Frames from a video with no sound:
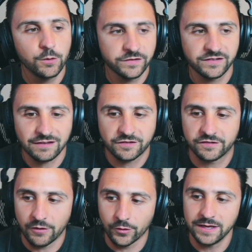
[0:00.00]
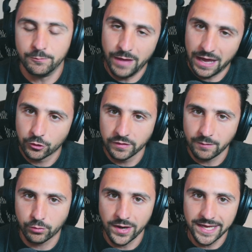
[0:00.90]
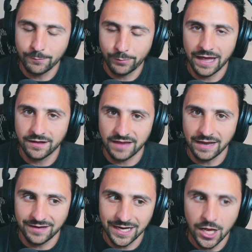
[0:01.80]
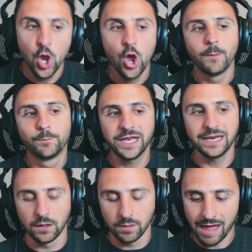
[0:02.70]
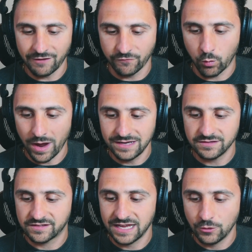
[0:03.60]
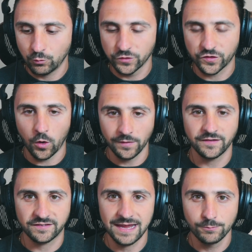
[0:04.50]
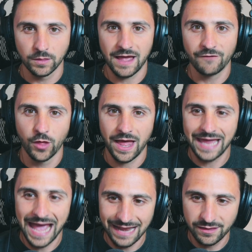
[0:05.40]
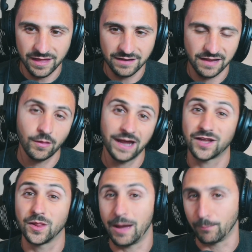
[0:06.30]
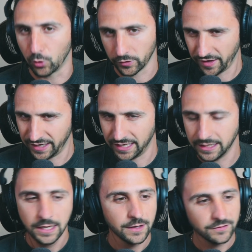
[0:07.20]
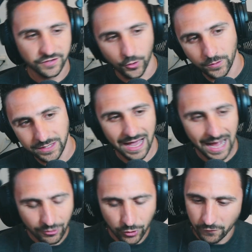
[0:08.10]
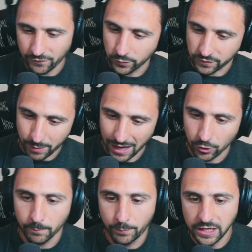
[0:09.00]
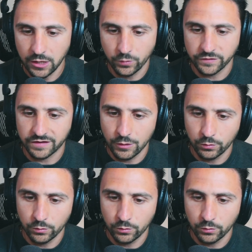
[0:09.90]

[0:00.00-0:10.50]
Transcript: it was necessarily better than Breaking Bad's ending, but in a lot of ways it was on the same level and had things I liked a lot more than it. So yeah, I don't know if it was better, but it was